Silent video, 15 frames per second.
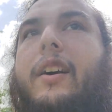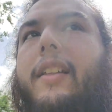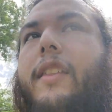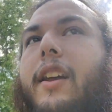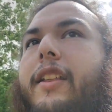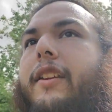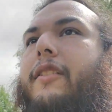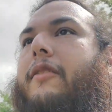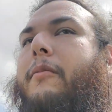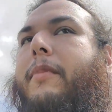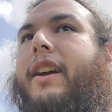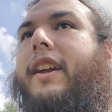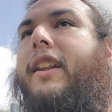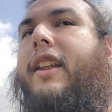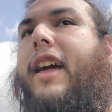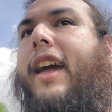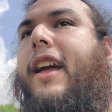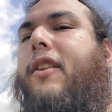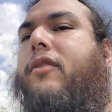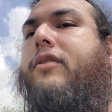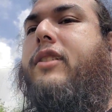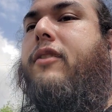that they were making a
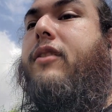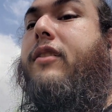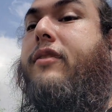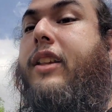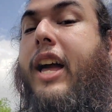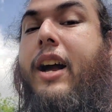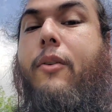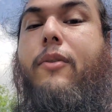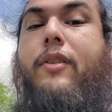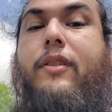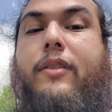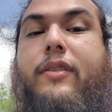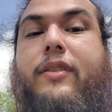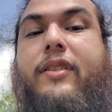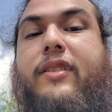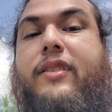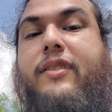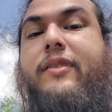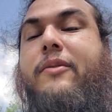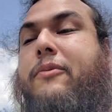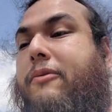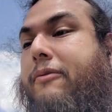Halo series, I was
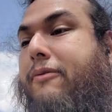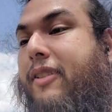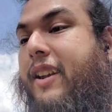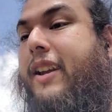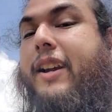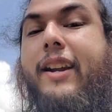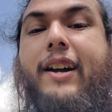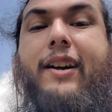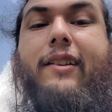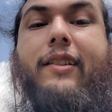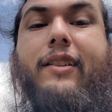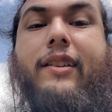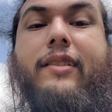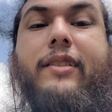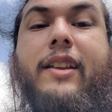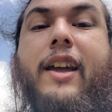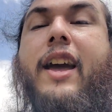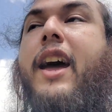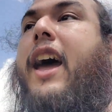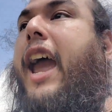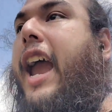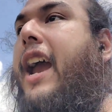freaking out because
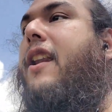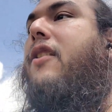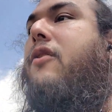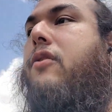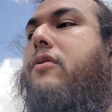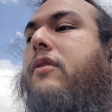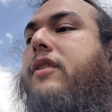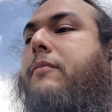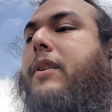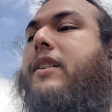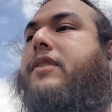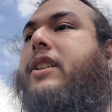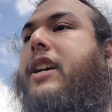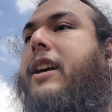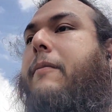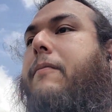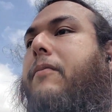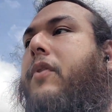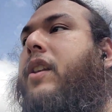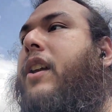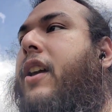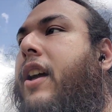Halo is my jam.
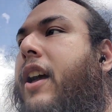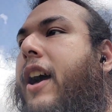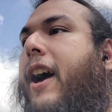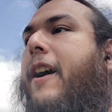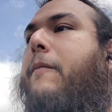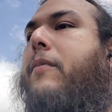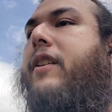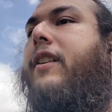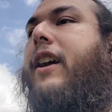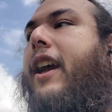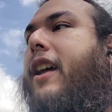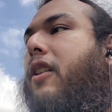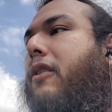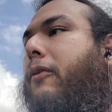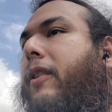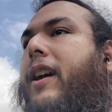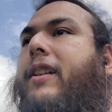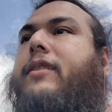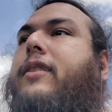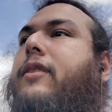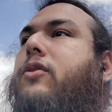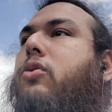I've been a Halo fan
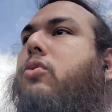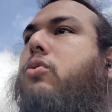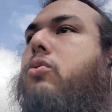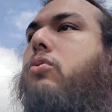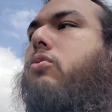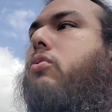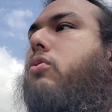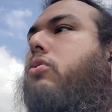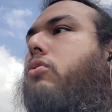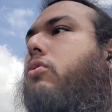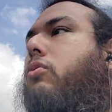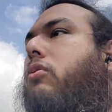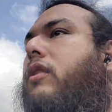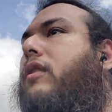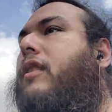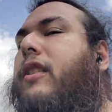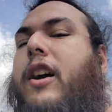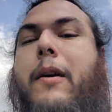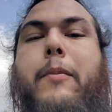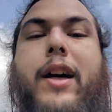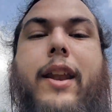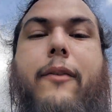since whew, what is it?
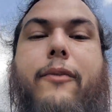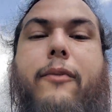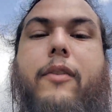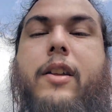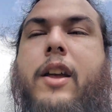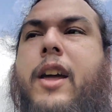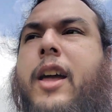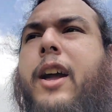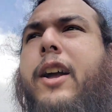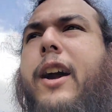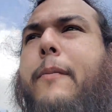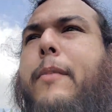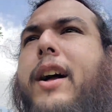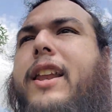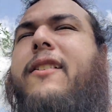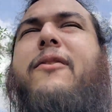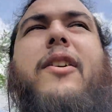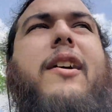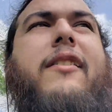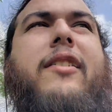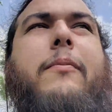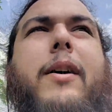Combat Combat
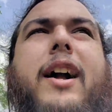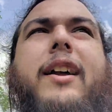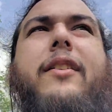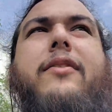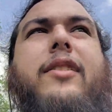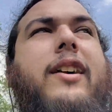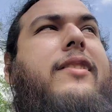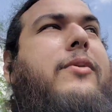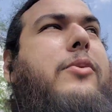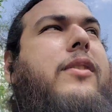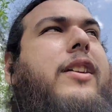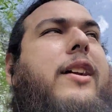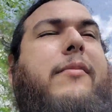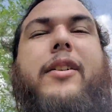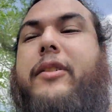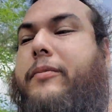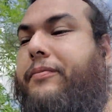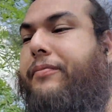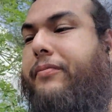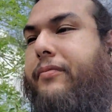Evolved back in 2001 came out.